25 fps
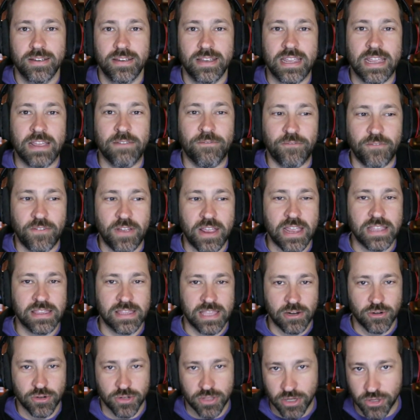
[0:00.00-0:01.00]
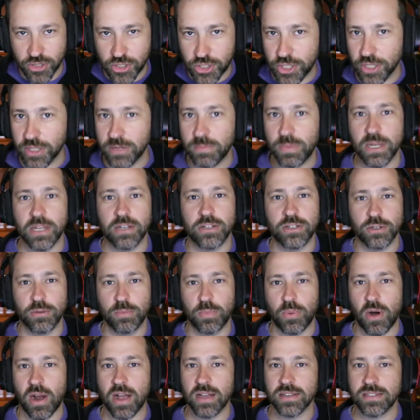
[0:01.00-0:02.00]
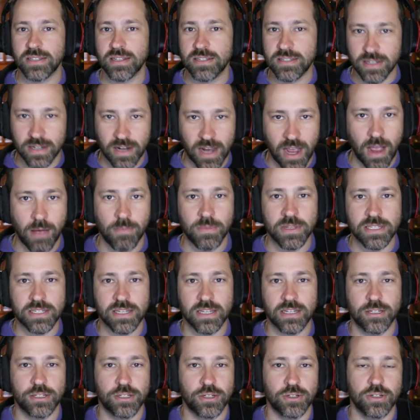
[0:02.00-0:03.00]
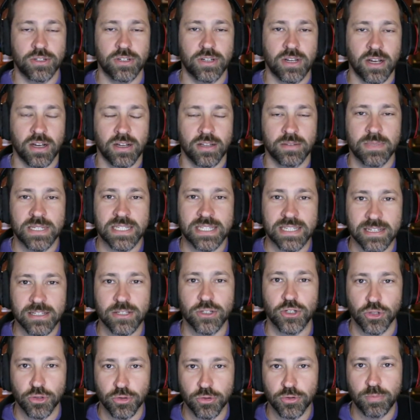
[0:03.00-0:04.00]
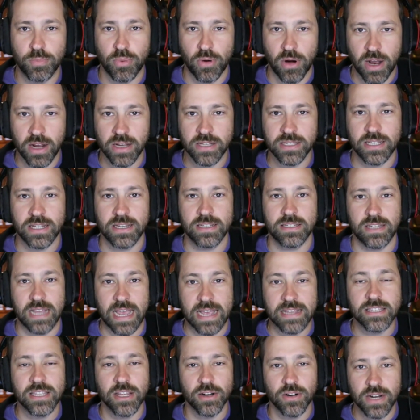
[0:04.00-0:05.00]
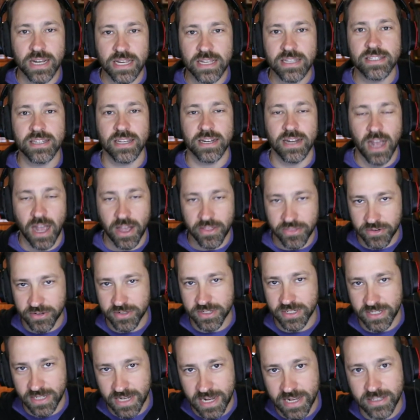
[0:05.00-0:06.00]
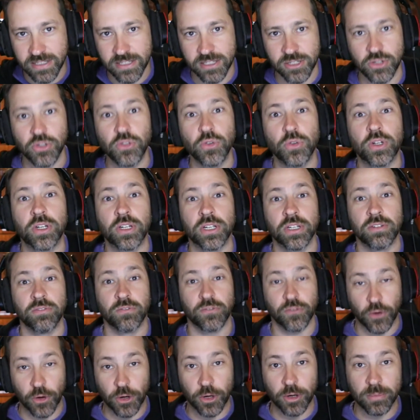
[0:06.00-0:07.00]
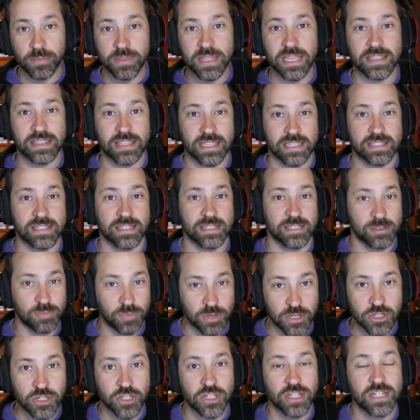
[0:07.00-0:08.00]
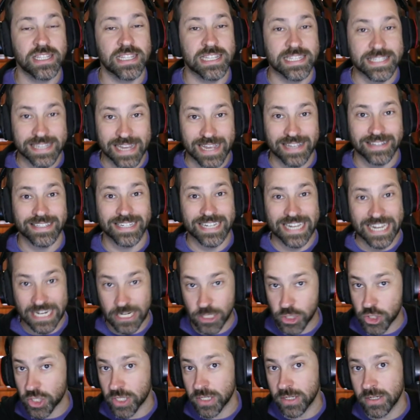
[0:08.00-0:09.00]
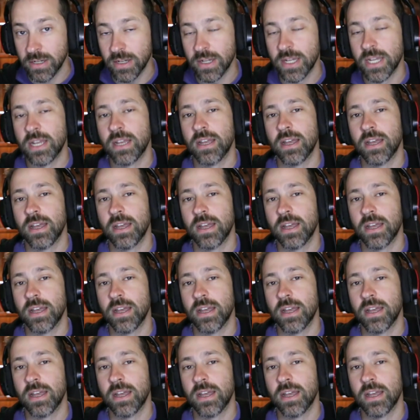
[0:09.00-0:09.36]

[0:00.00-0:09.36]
if there, there should be a due process, a common sense, due, common sense due process, as there is in other states, to confirm that this suspicion and this allegation